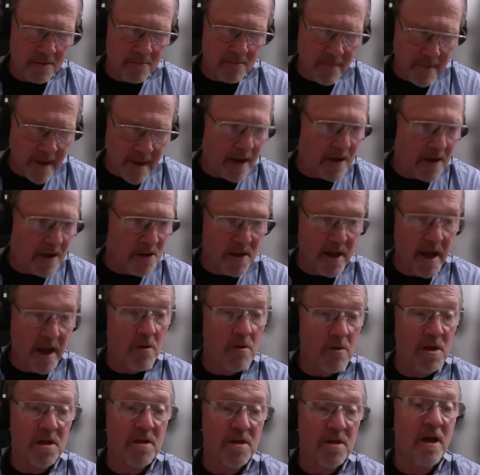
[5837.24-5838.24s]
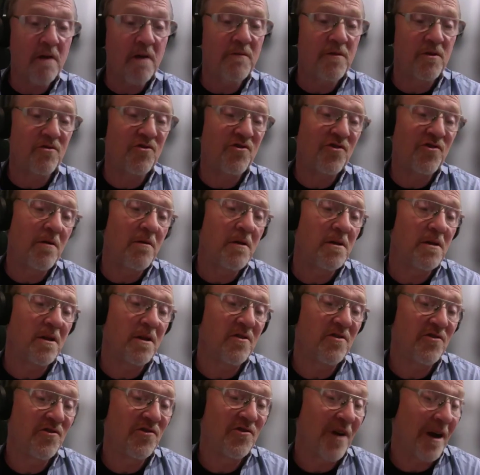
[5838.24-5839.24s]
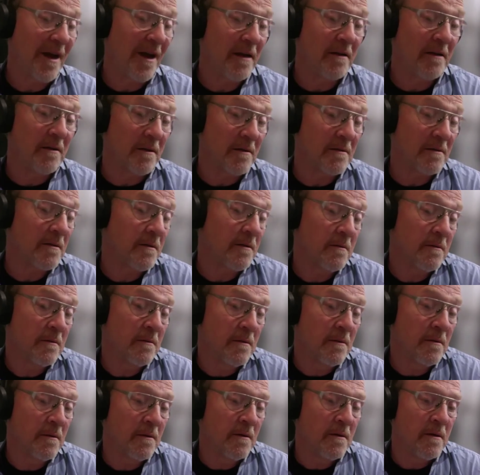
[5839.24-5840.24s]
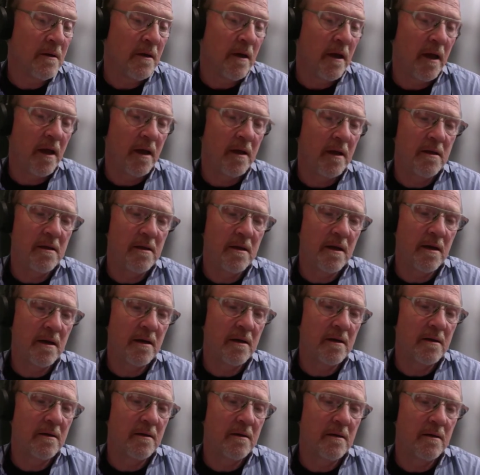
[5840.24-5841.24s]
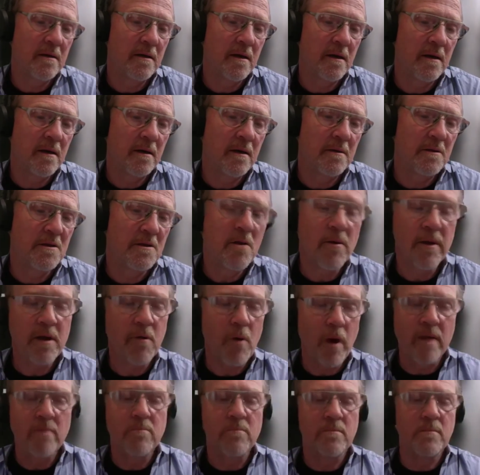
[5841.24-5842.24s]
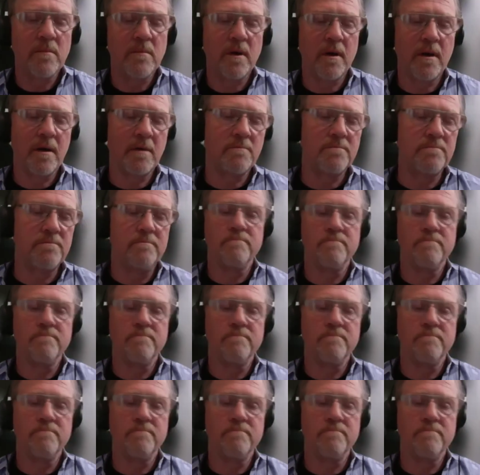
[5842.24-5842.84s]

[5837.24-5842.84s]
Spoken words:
kind of scary stuff you're shown as a child. And so anyway, I